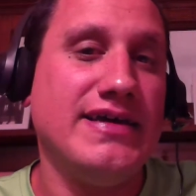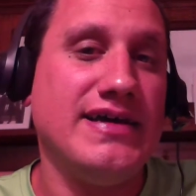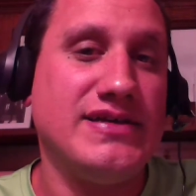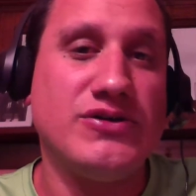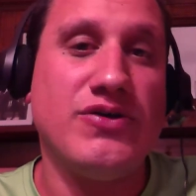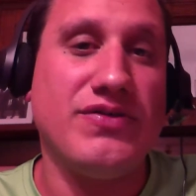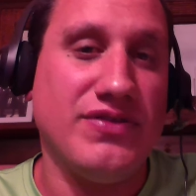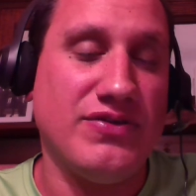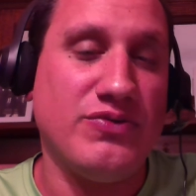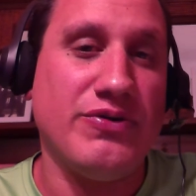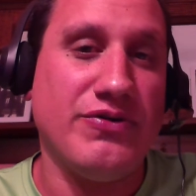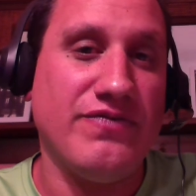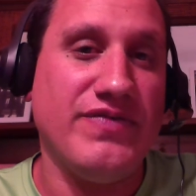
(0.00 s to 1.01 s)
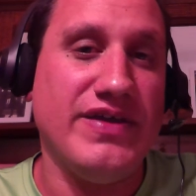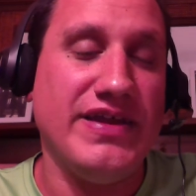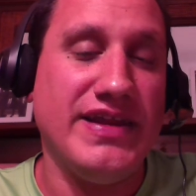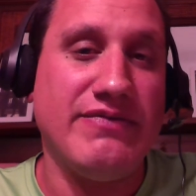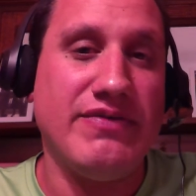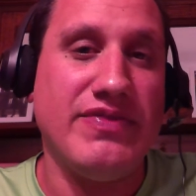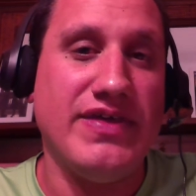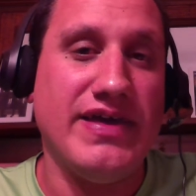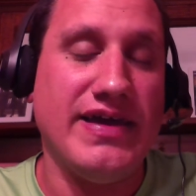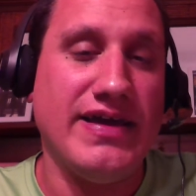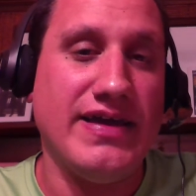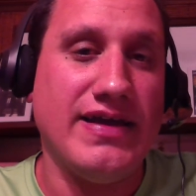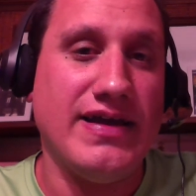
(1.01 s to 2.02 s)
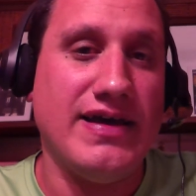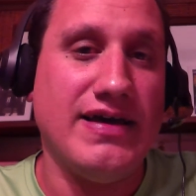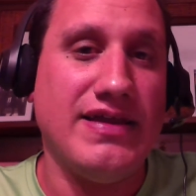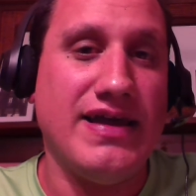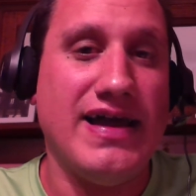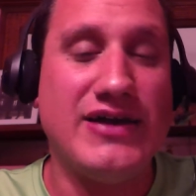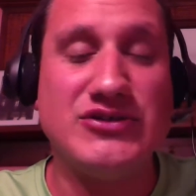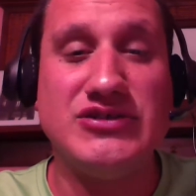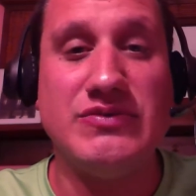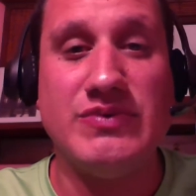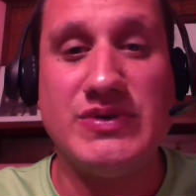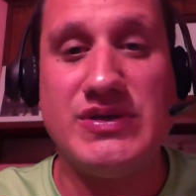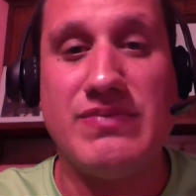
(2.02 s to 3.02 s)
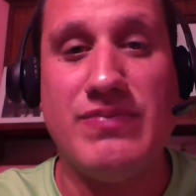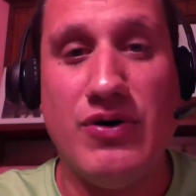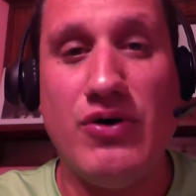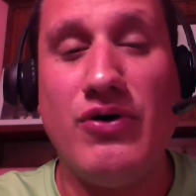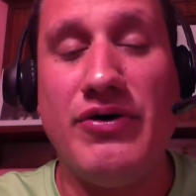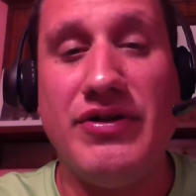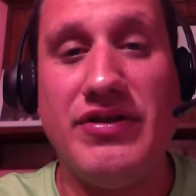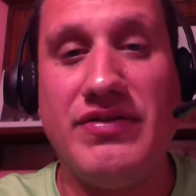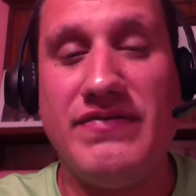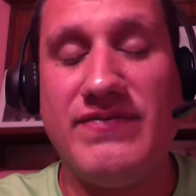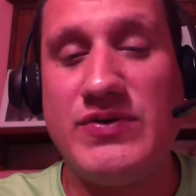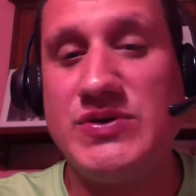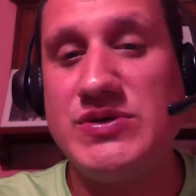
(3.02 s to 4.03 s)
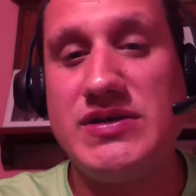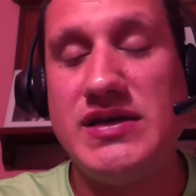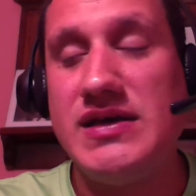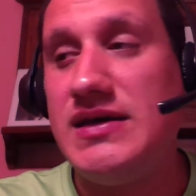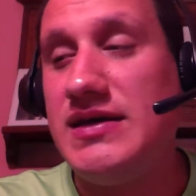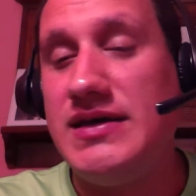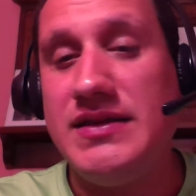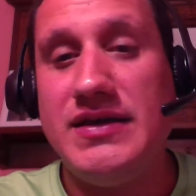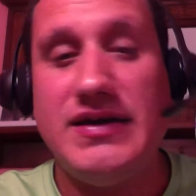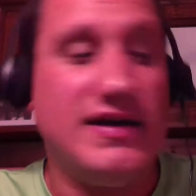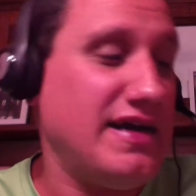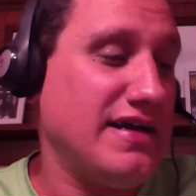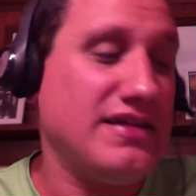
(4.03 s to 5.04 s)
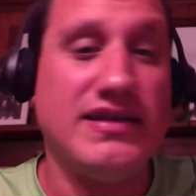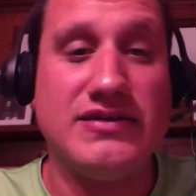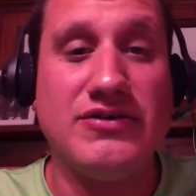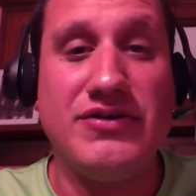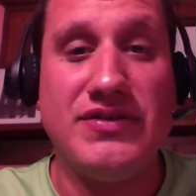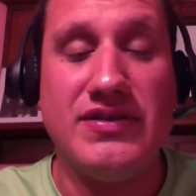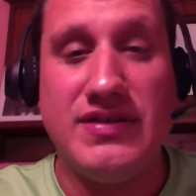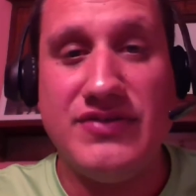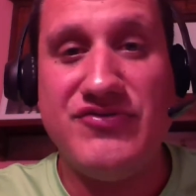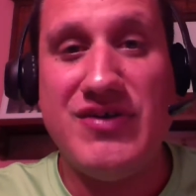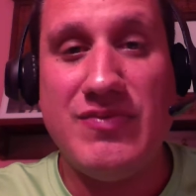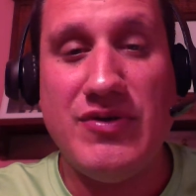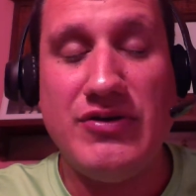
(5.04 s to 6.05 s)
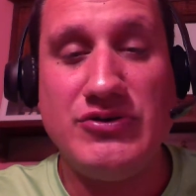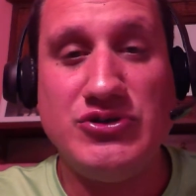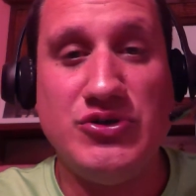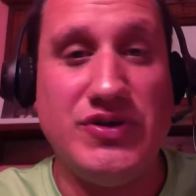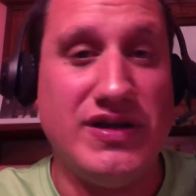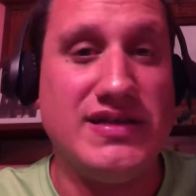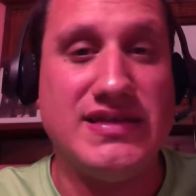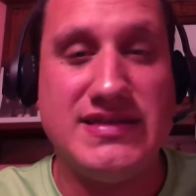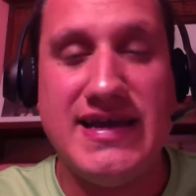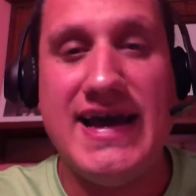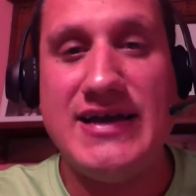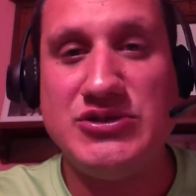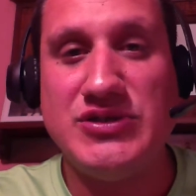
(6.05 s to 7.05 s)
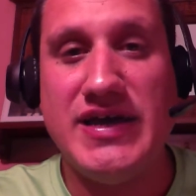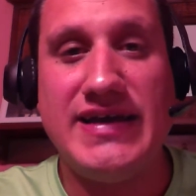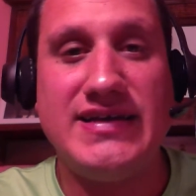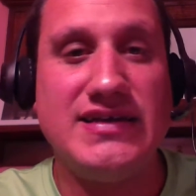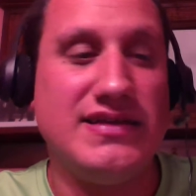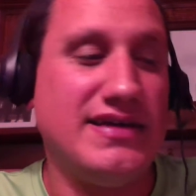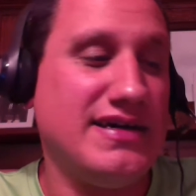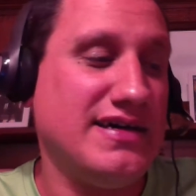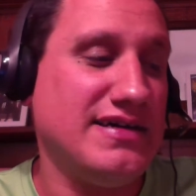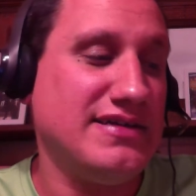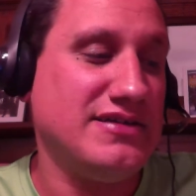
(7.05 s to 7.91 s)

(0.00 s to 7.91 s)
saw the Twitter feed and everything. I actually was appalled at the first. I clicked on the Chapel Hill shooting. It's a hashtag